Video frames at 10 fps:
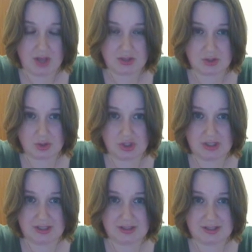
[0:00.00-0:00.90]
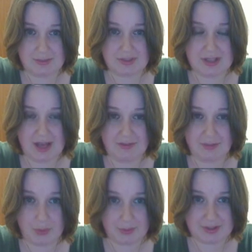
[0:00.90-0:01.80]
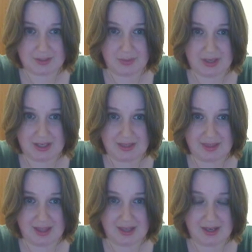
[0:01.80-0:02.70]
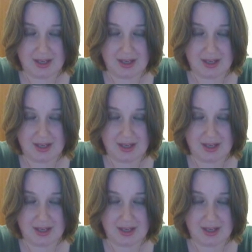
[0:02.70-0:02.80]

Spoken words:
So she seems to have formed this opinion then,